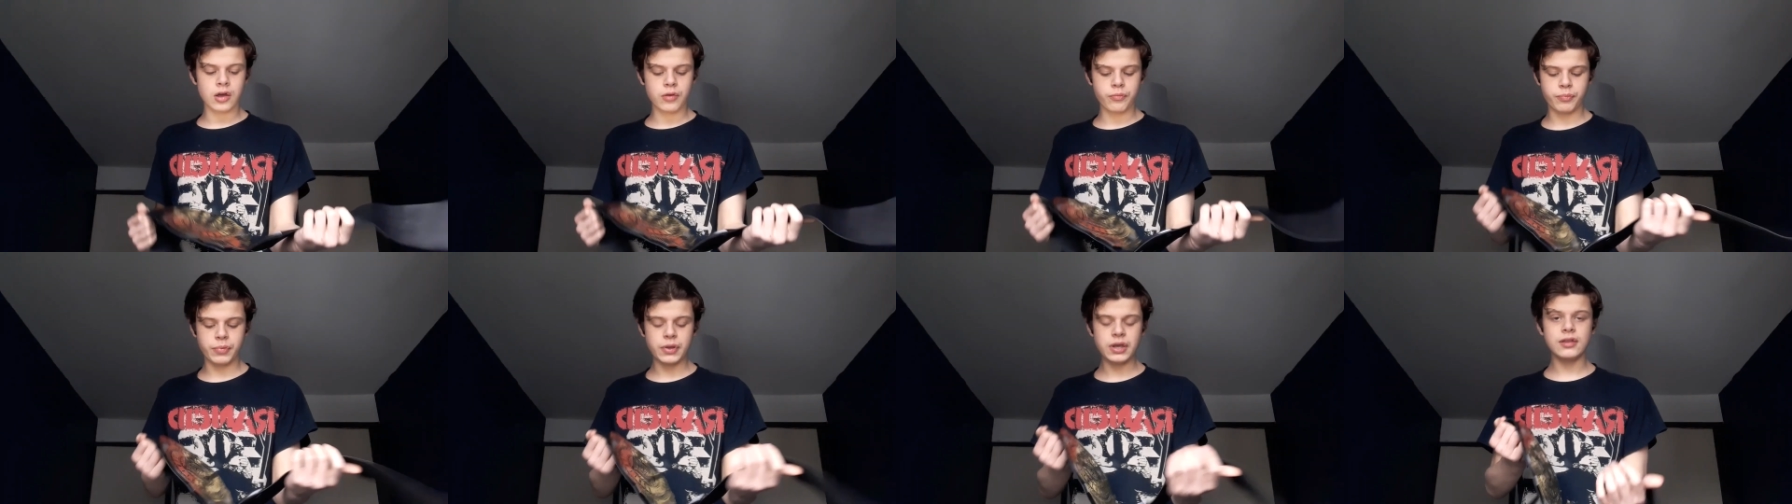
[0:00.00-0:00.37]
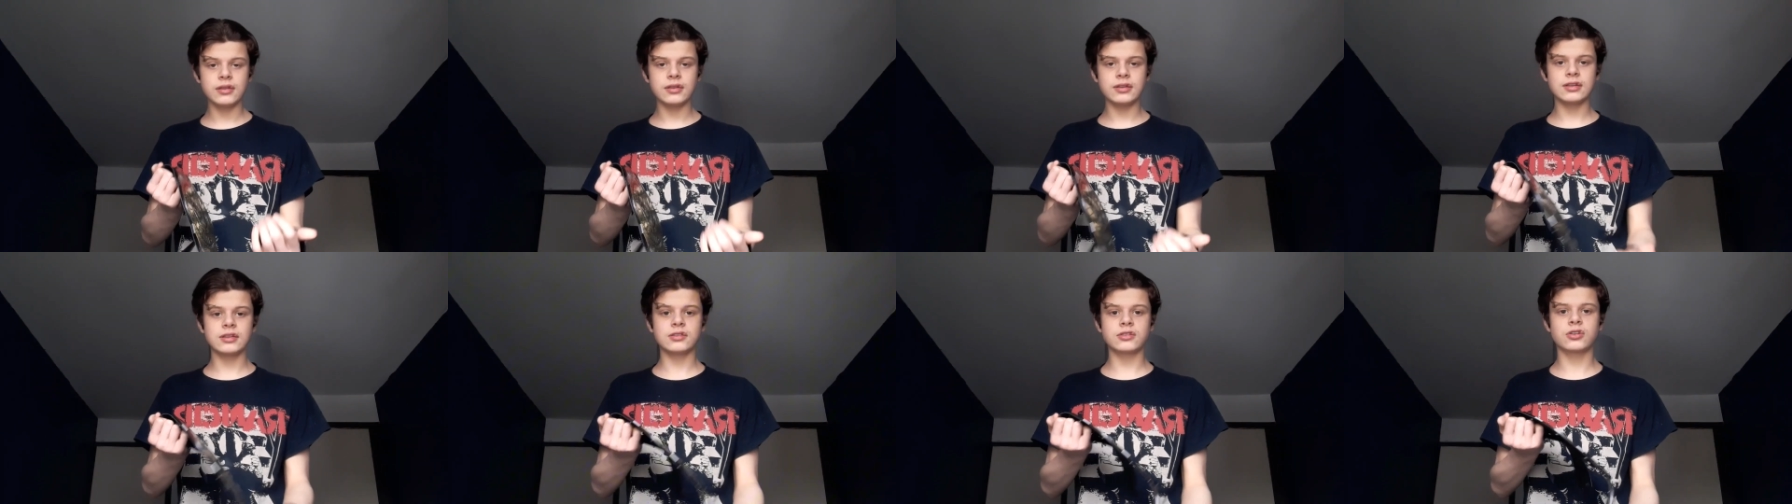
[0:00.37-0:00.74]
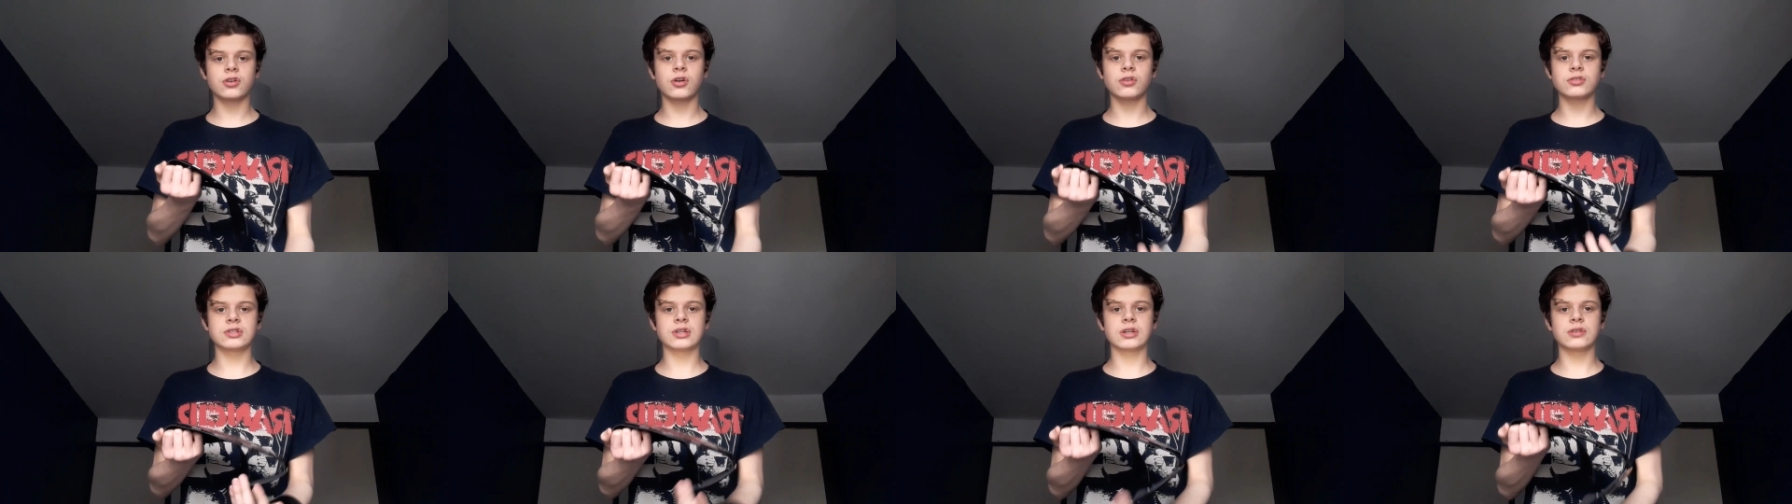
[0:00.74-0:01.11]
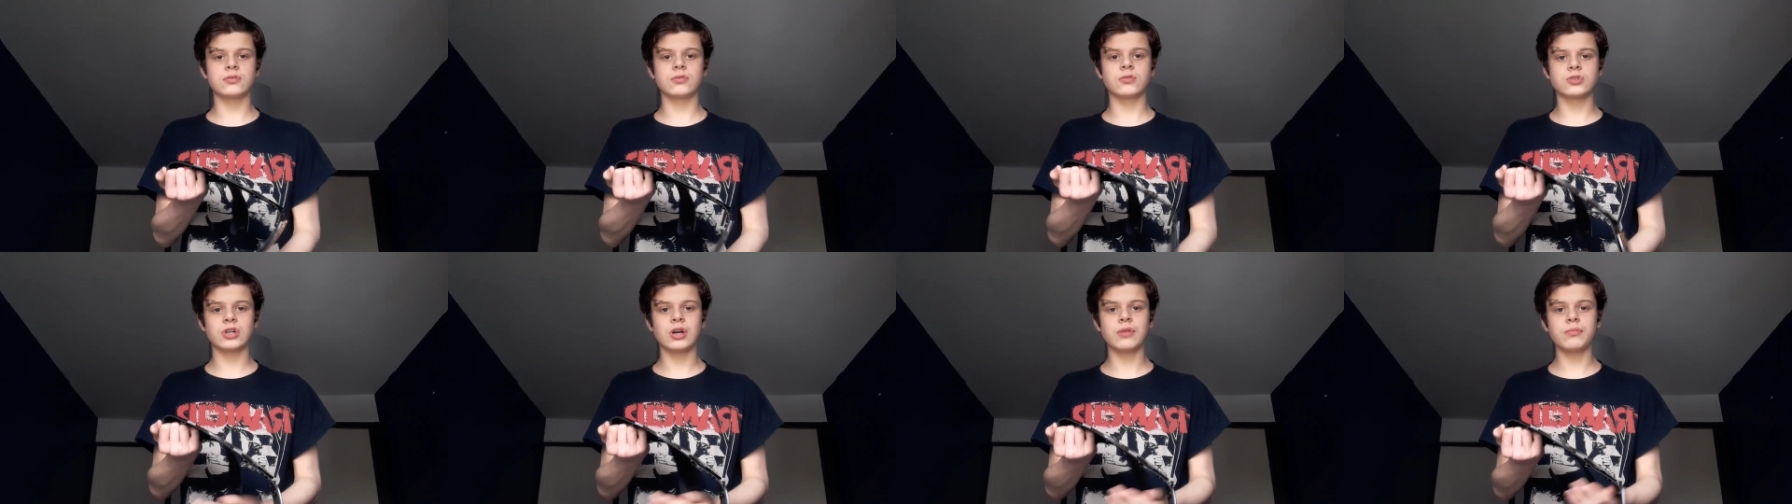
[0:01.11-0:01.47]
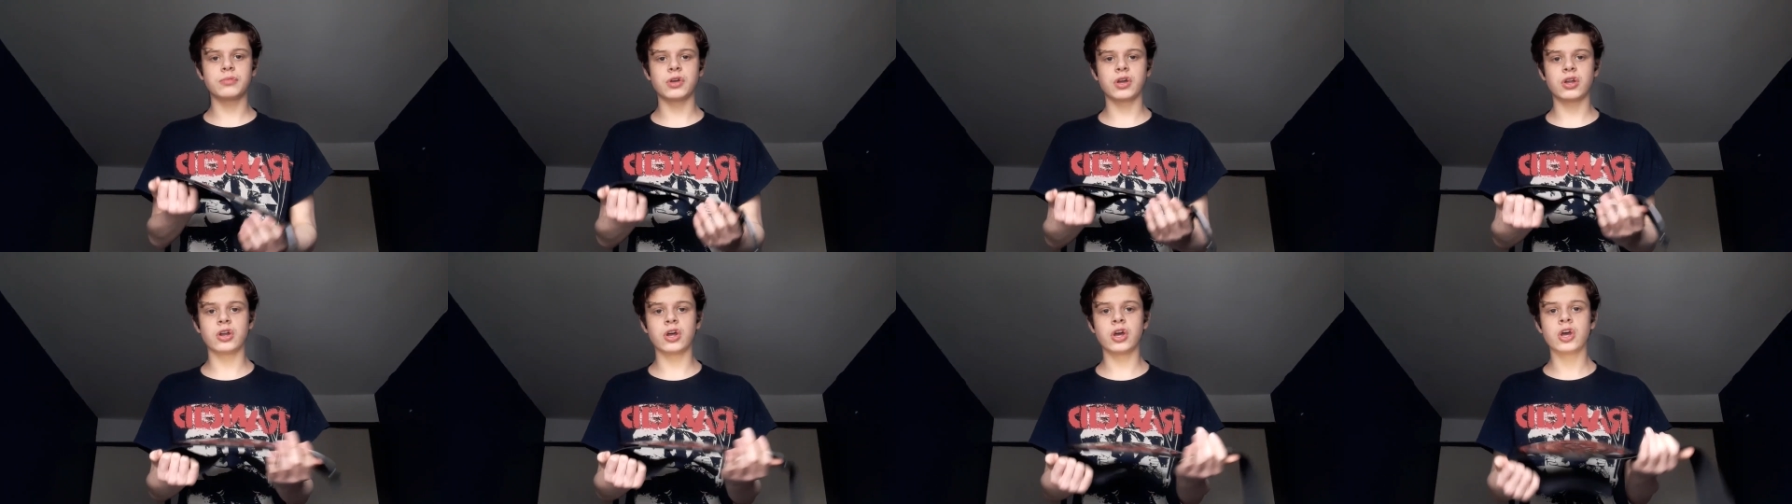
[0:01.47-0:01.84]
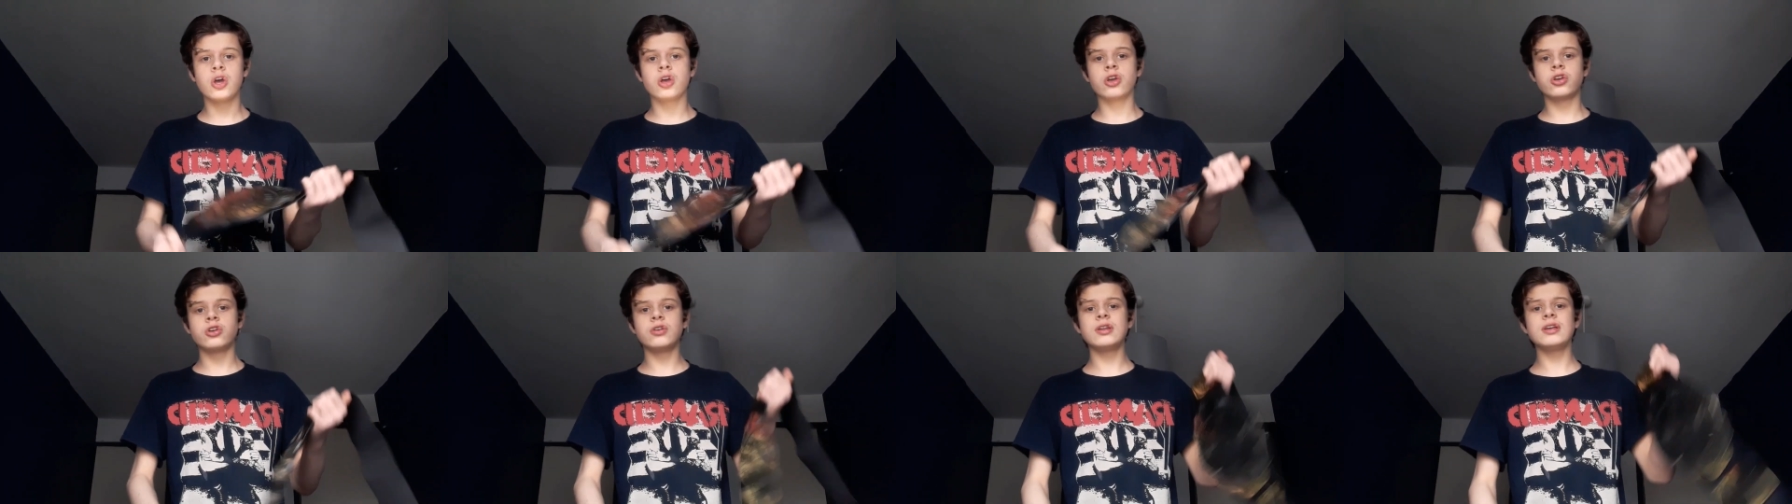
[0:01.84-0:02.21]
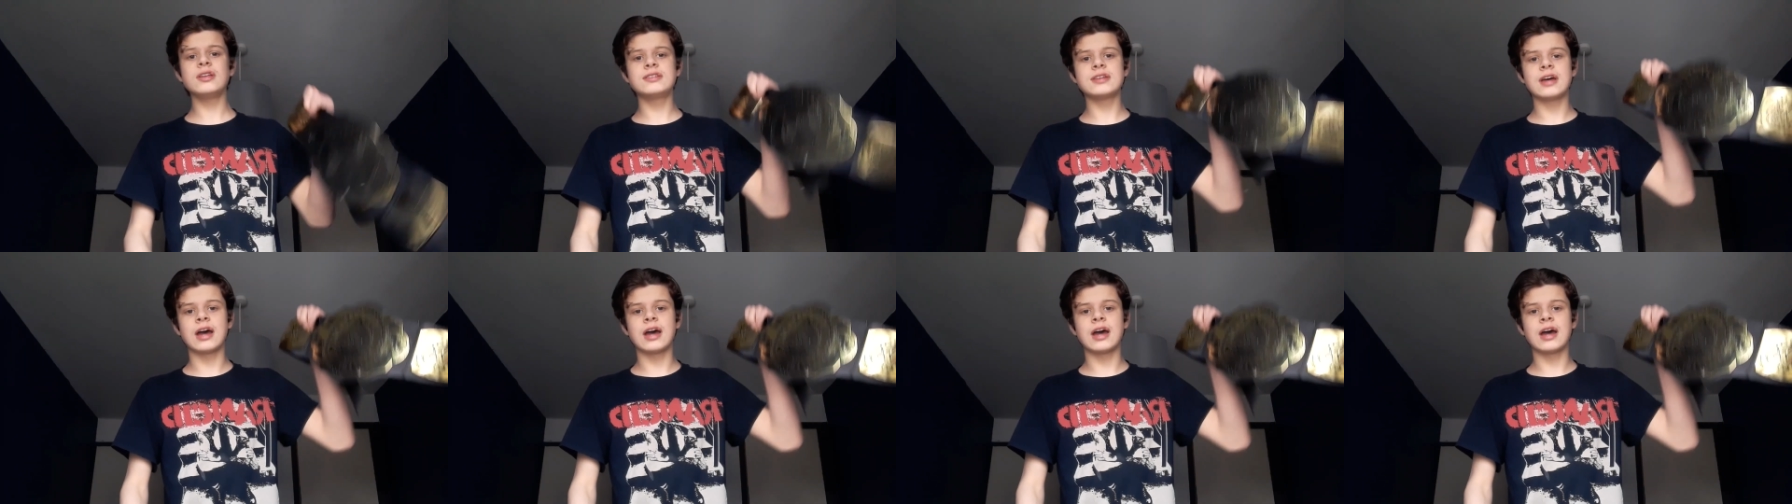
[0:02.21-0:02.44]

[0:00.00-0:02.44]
being the Intercontinental Champion, you need